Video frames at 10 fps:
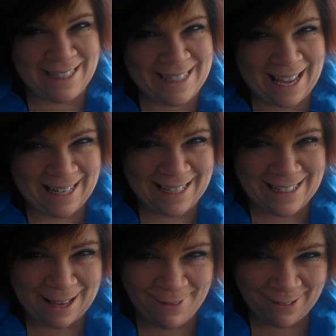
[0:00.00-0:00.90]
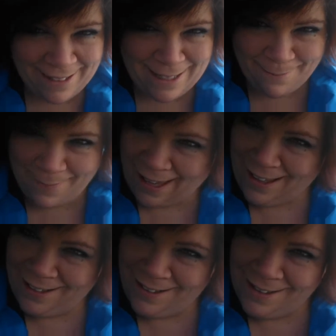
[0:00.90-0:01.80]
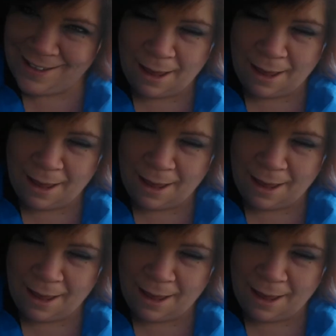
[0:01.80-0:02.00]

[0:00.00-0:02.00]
excited because I'm going to Michael's.